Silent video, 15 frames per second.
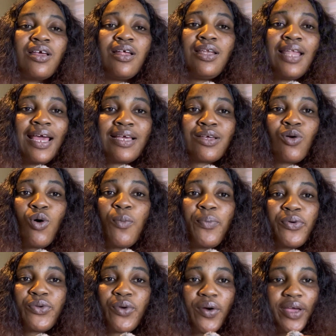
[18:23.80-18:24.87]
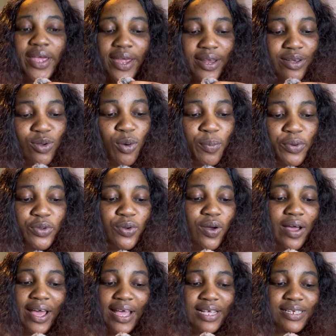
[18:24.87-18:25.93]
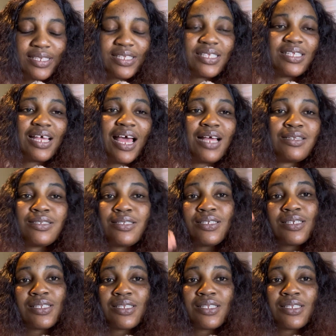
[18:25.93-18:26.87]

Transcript: like, open your head, open your eyes, and